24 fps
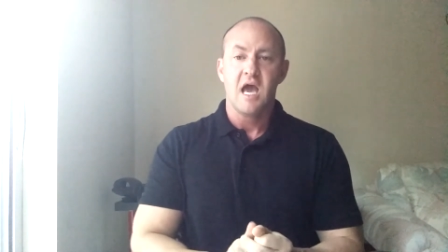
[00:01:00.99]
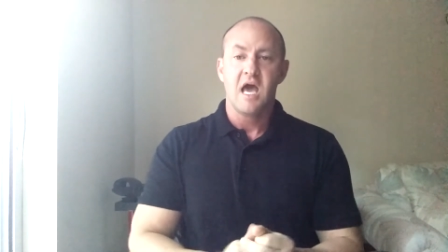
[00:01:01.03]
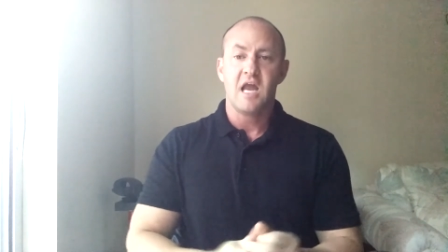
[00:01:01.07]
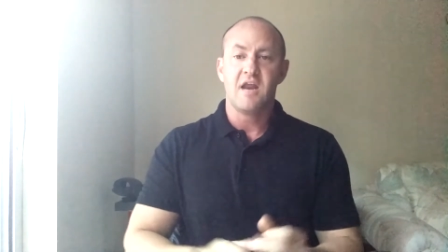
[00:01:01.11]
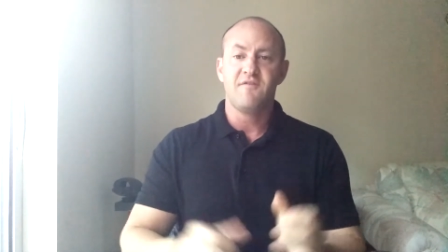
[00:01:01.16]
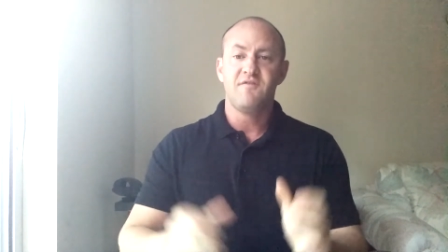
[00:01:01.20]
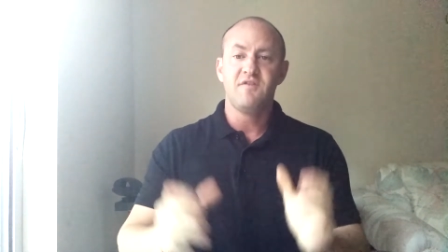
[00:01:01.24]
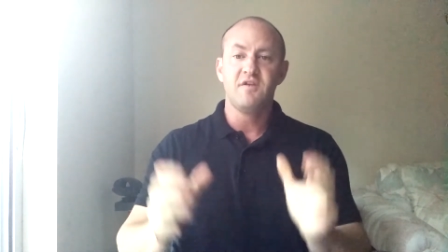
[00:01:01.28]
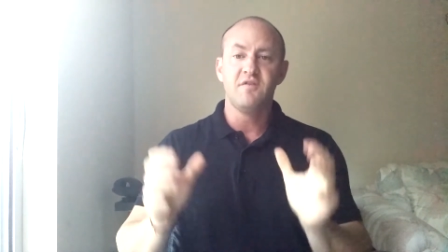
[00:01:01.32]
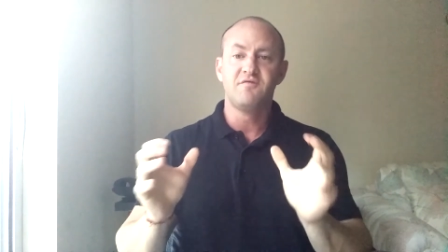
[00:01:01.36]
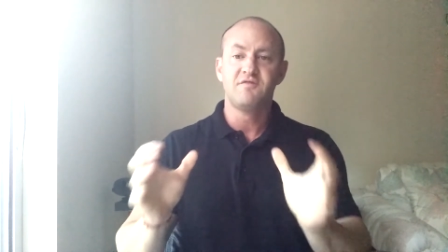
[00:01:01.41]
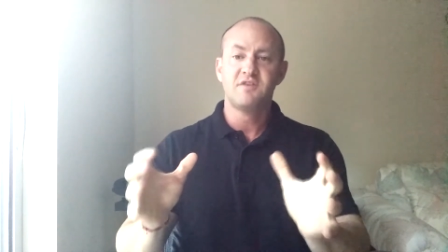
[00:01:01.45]

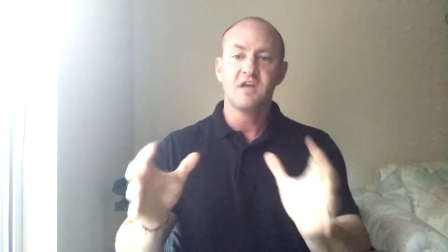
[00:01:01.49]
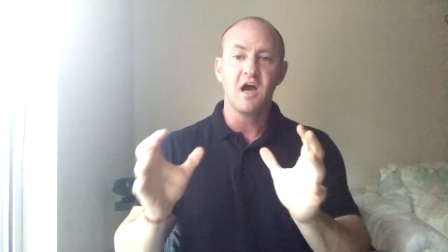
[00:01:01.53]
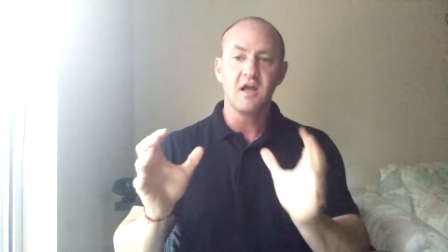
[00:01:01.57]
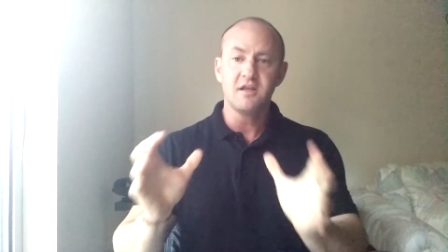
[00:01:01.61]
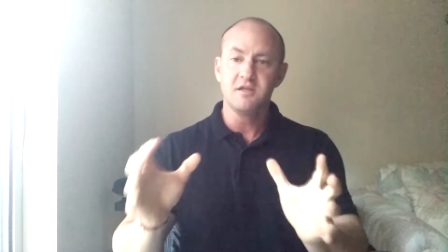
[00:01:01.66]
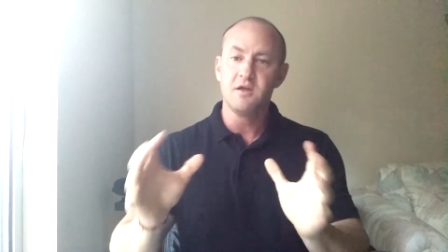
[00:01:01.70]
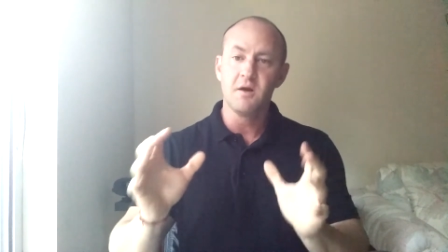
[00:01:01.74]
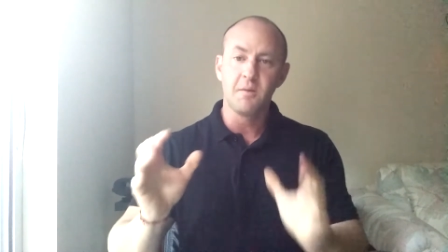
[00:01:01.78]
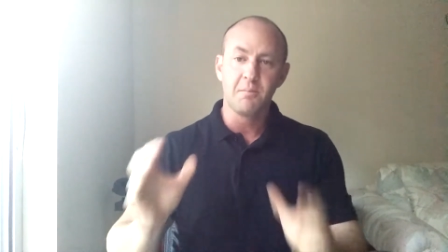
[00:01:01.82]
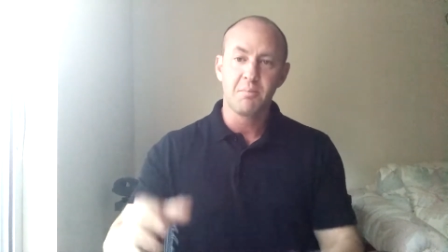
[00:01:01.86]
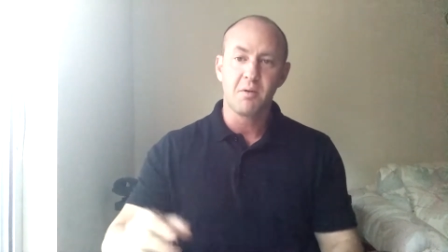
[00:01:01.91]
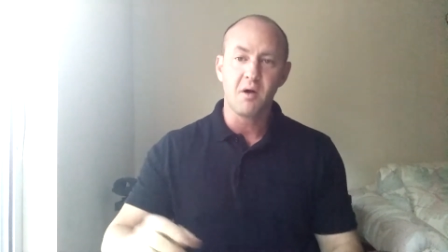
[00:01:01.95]
and if you've
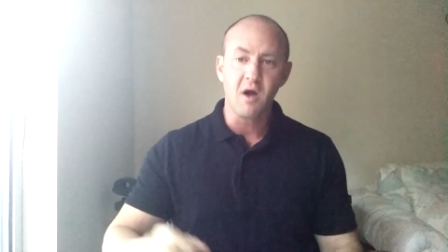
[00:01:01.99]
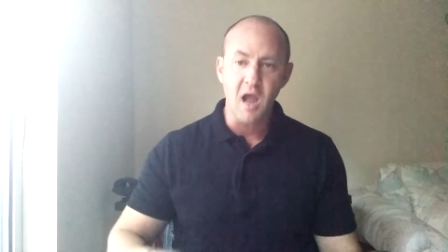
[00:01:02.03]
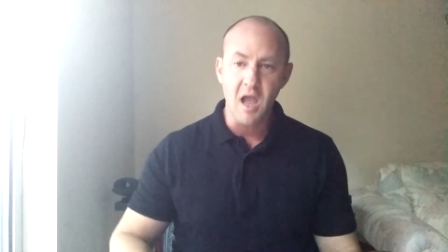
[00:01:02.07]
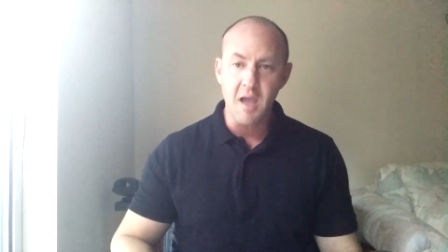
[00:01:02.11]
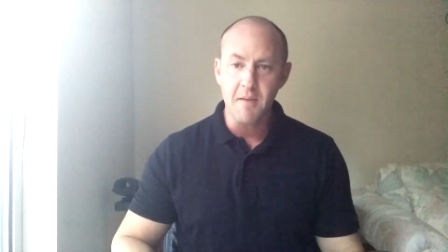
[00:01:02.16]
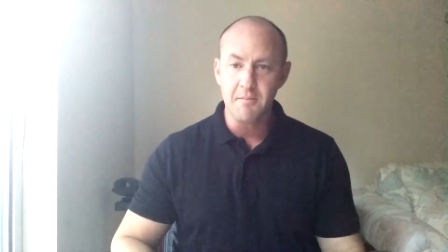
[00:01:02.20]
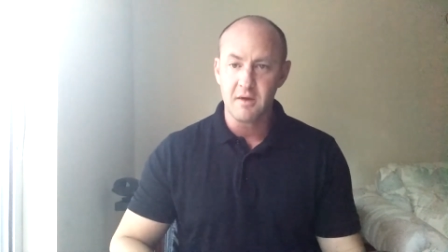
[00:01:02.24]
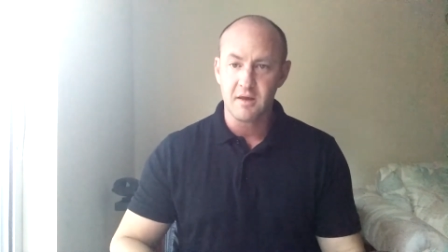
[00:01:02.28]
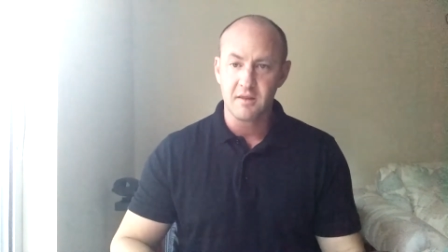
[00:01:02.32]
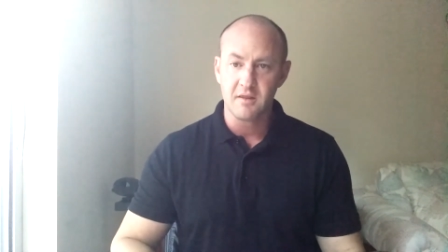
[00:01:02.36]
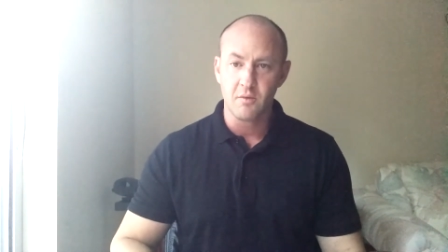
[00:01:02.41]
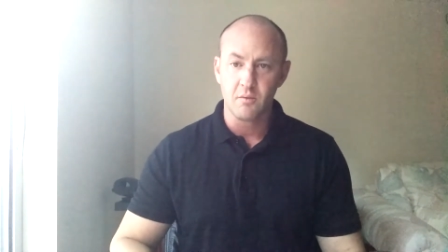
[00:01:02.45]
done your
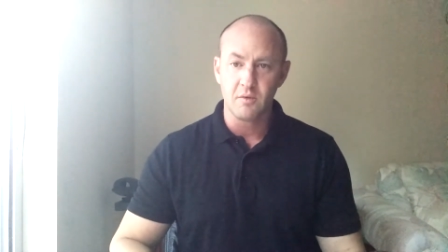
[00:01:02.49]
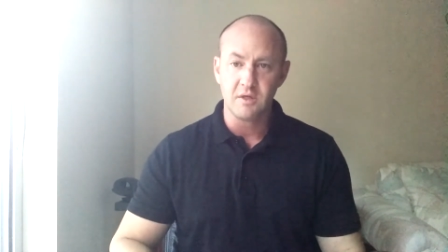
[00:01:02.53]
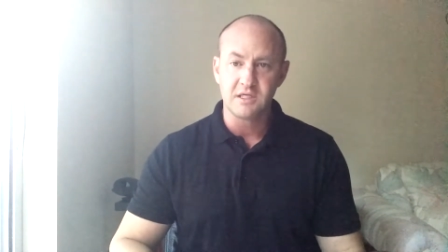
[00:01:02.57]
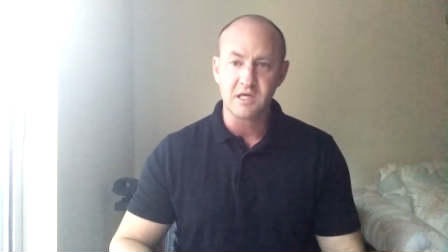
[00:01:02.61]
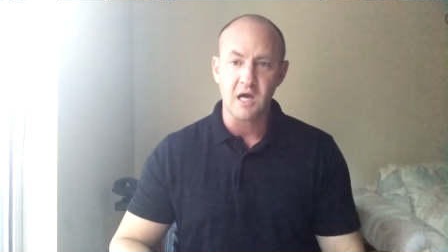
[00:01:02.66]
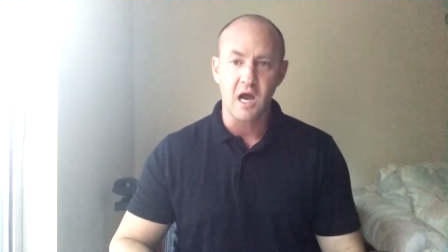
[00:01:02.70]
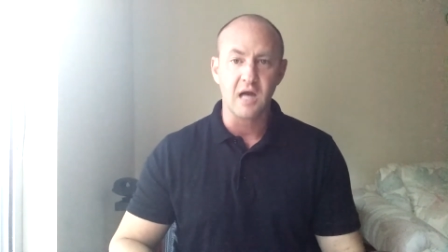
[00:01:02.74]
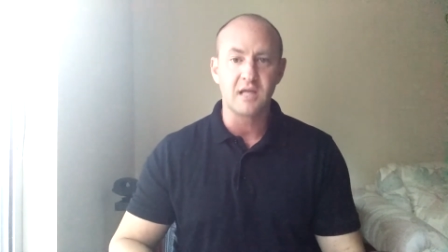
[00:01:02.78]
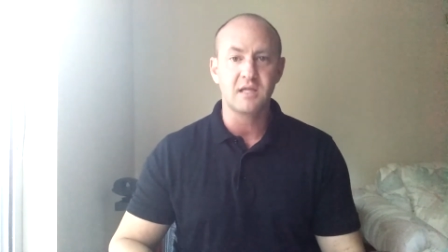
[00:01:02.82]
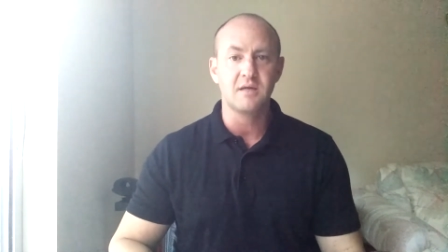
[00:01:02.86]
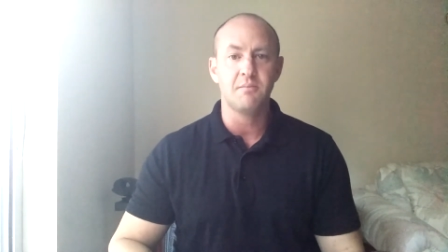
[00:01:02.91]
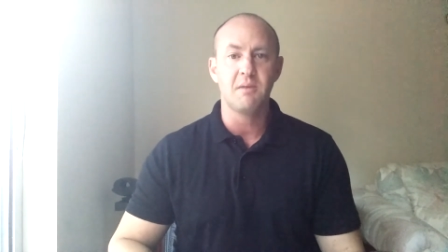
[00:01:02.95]
priming that we
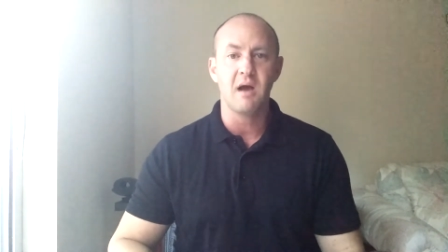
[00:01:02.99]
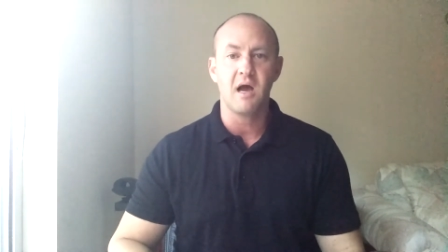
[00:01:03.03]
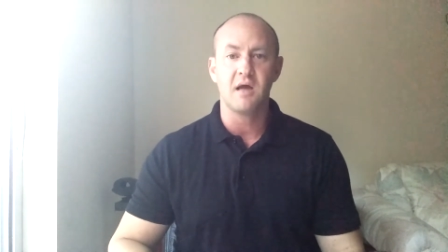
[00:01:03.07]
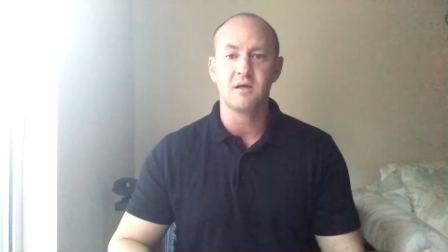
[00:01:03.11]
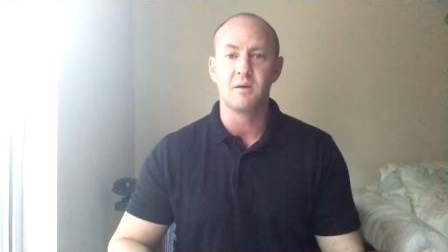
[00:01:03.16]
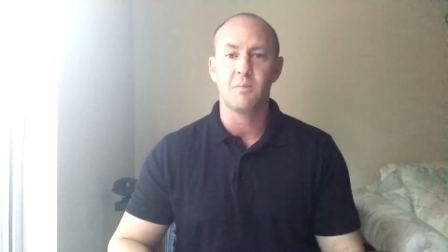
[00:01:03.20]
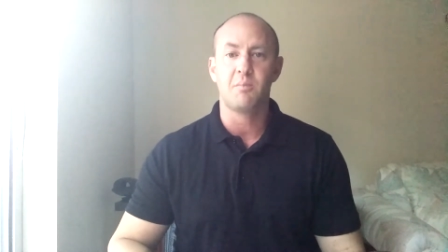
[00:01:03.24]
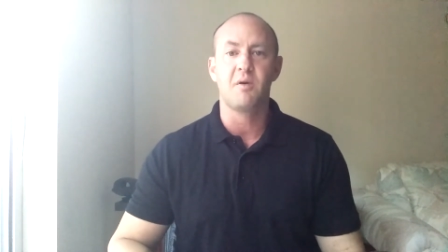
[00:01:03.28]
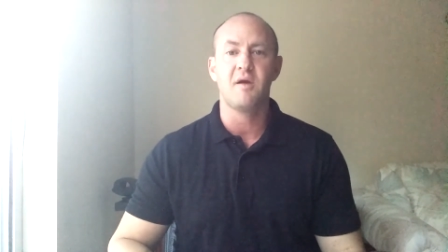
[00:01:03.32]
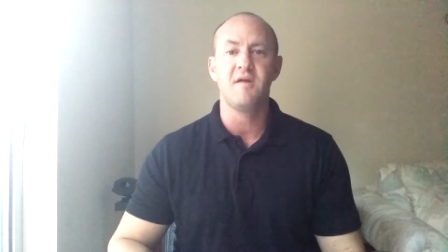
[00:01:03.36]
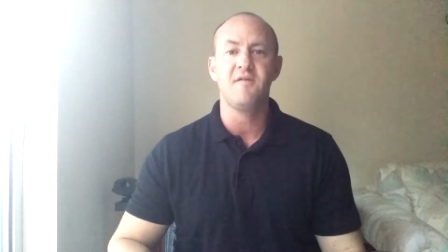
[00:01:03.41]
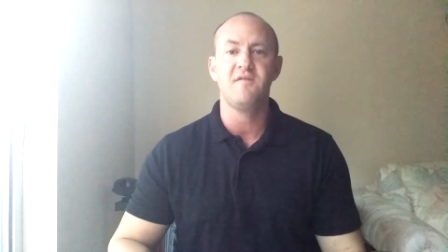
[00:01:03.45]
talked about
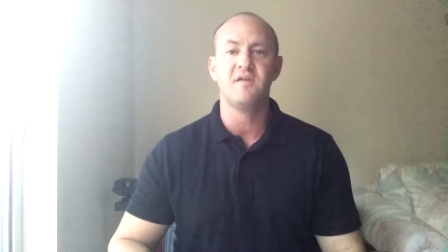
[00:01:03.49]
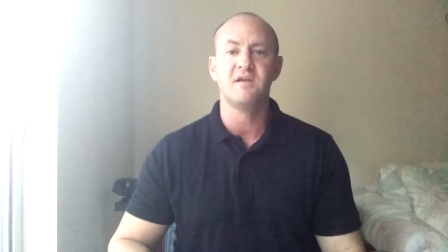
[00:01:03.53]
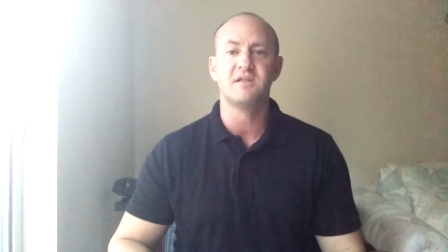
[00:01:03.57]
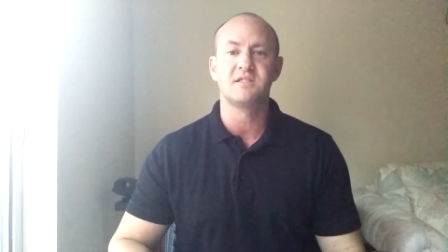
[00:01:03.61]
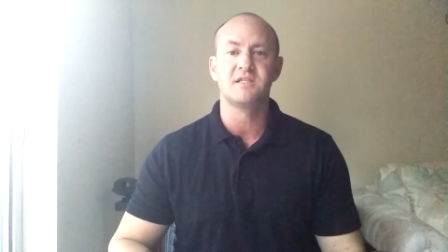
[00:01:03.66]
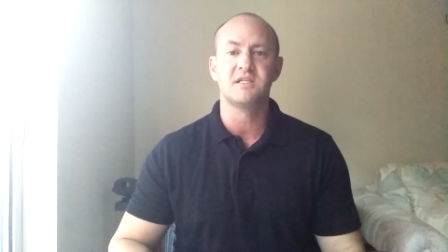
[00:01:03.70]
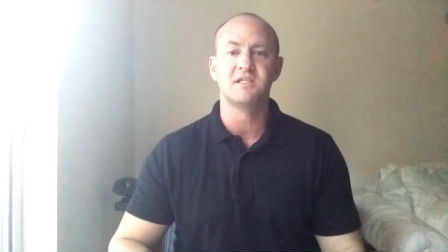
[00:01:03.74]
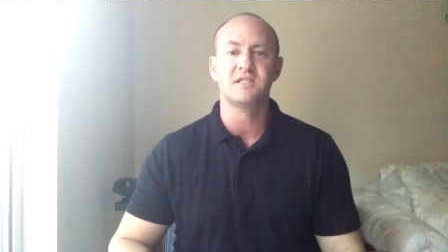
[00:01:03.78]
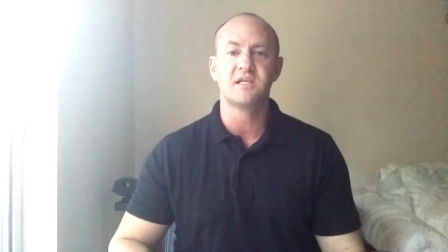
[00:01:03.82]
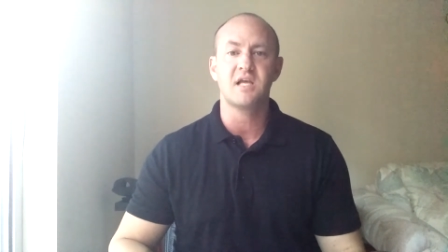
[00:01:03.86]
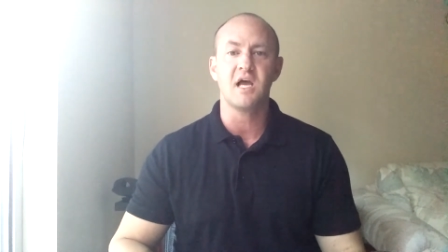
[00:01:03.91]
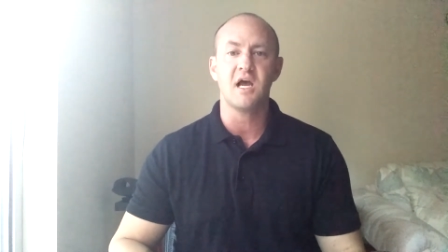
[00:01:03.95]
in a
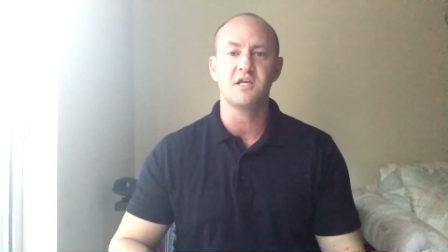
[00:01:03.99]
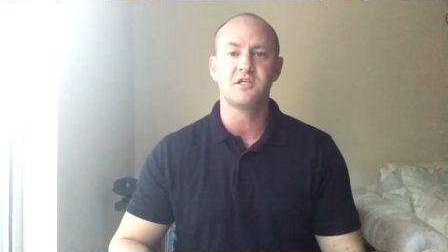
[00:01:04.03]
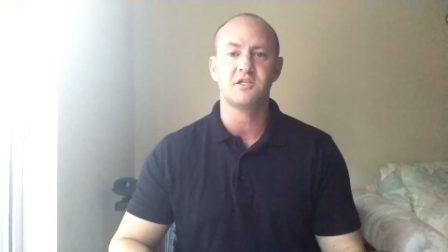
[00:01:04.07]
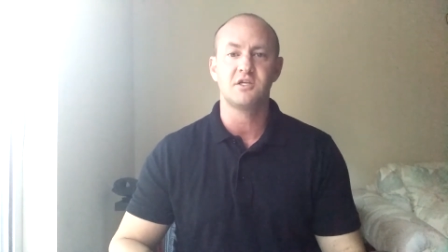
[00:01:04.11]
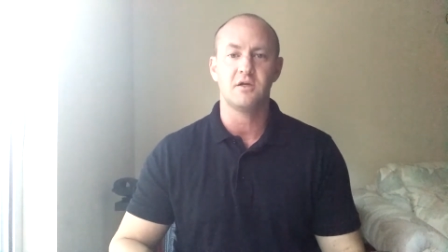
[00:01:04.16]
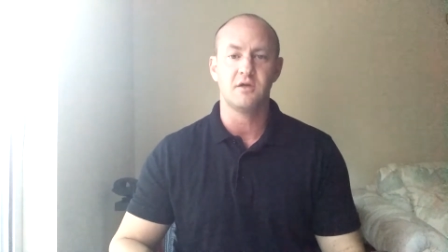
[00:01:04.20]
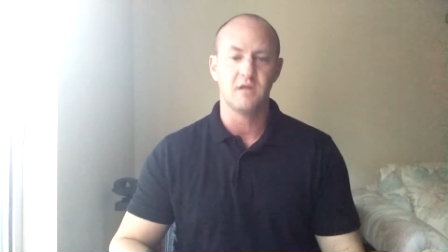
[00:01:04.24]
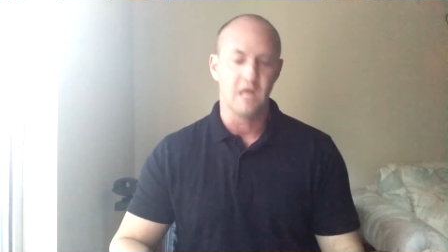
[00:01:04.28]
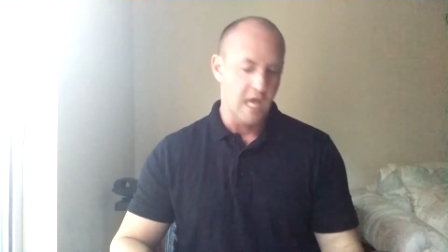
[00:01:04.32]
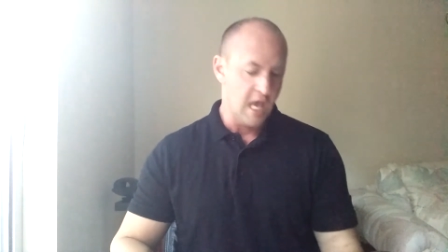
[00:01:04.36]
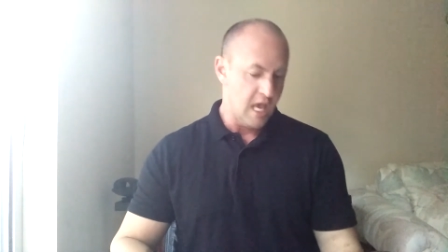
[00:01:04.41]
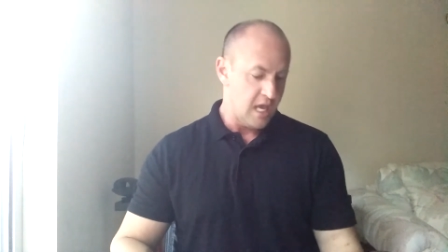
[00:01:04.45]
previous
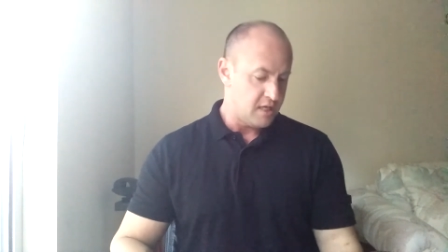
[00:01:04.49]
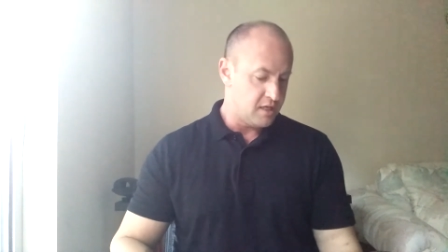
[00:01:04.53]
discussion,